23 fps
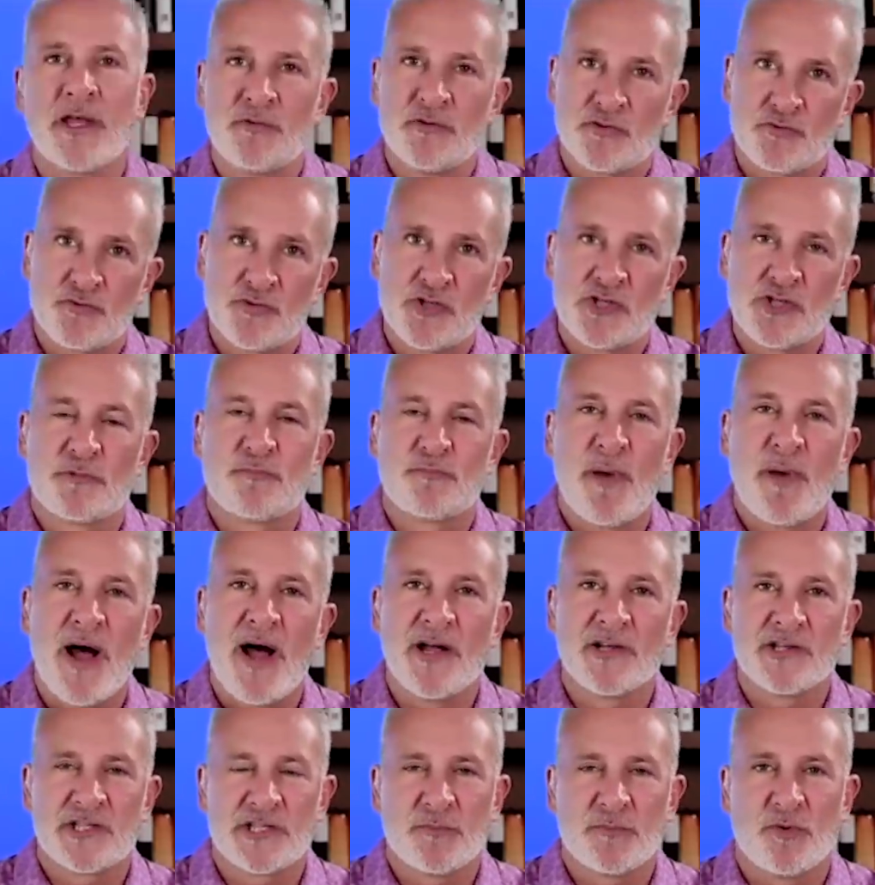it was
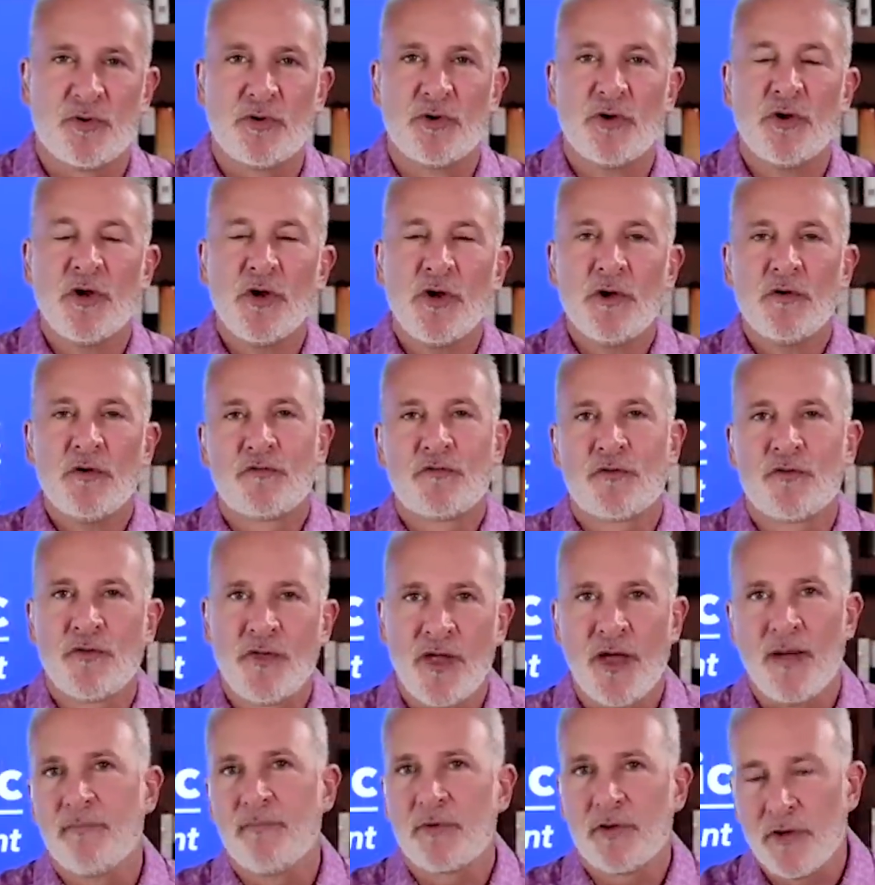responsible for
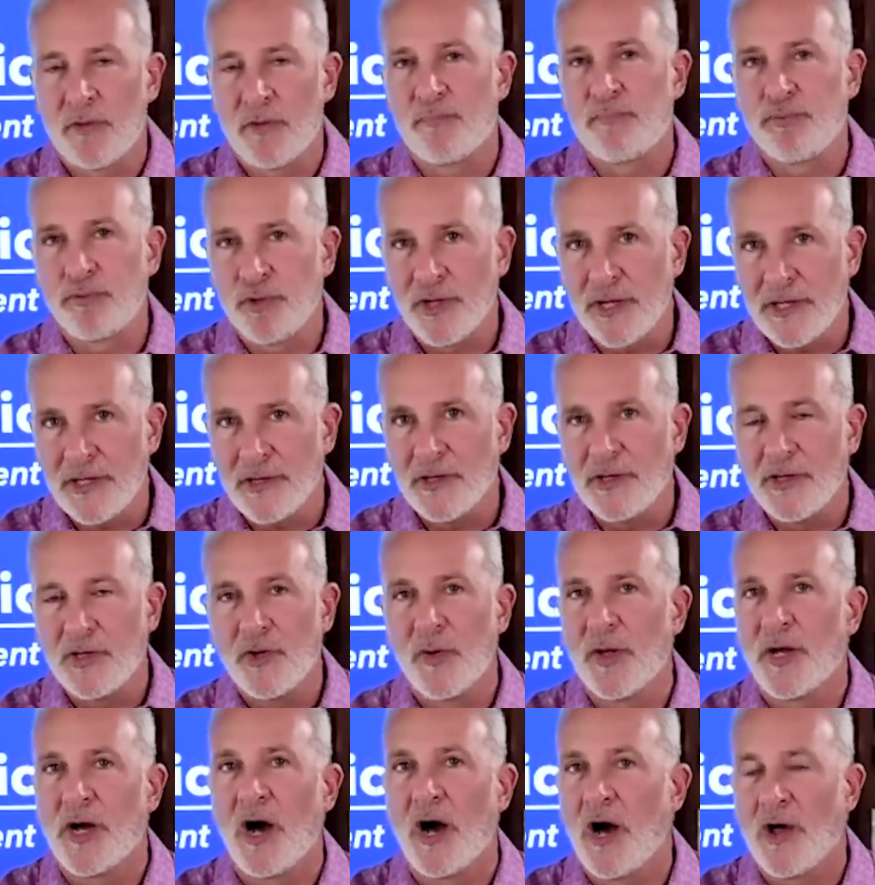them completely
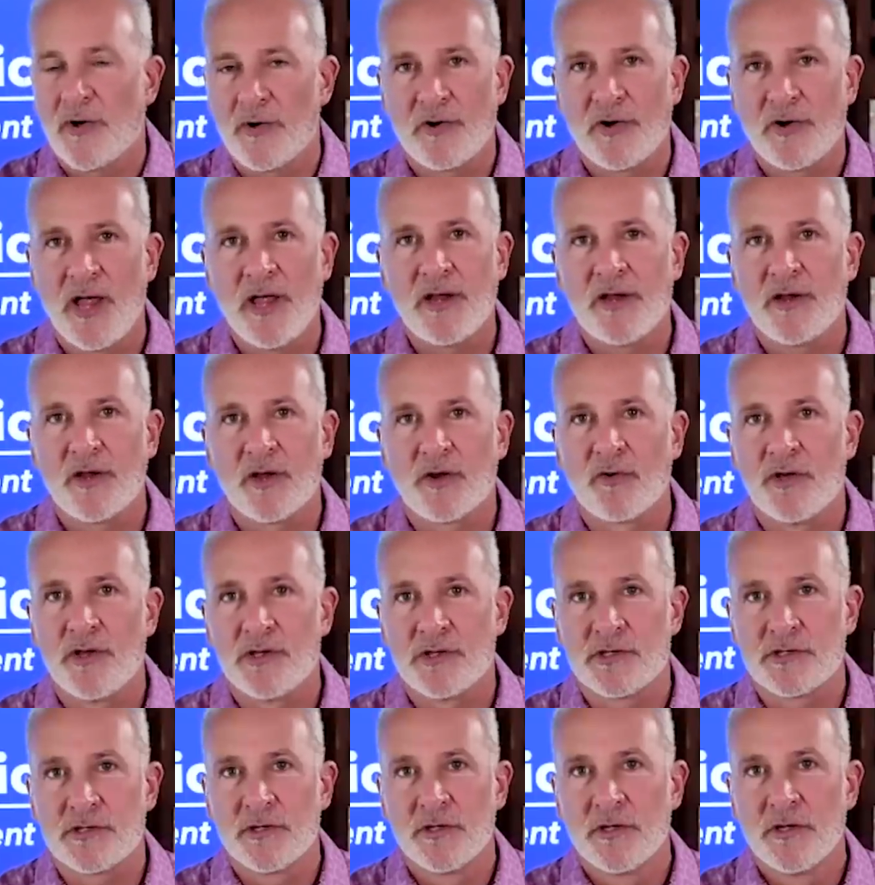doing 180
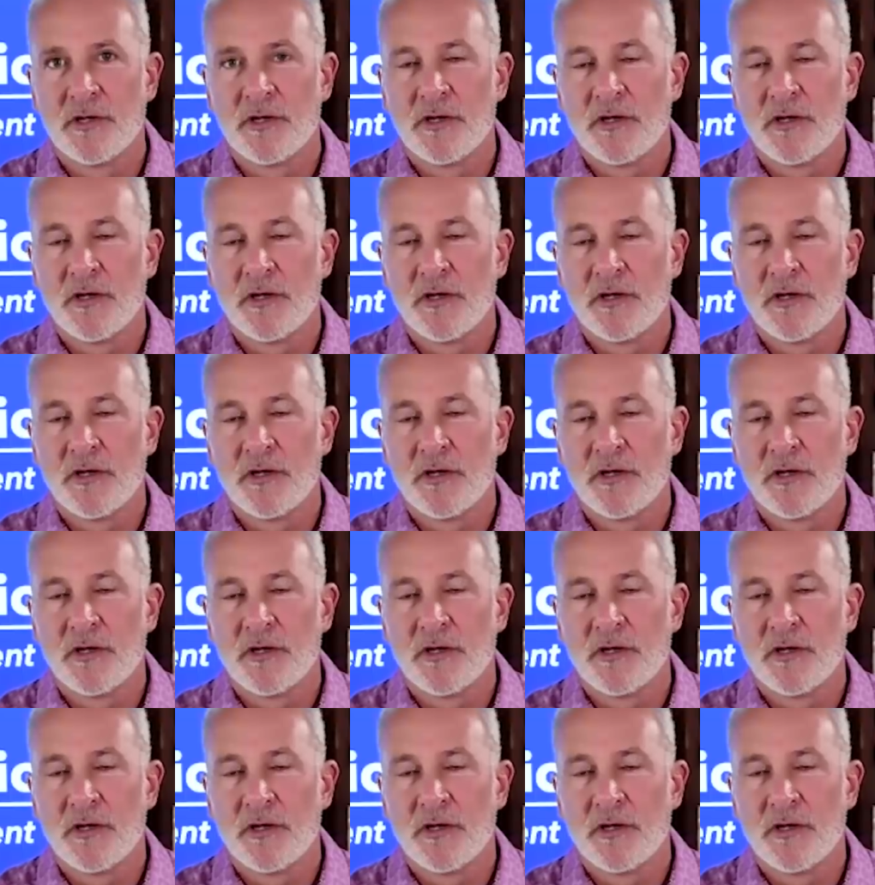degrees,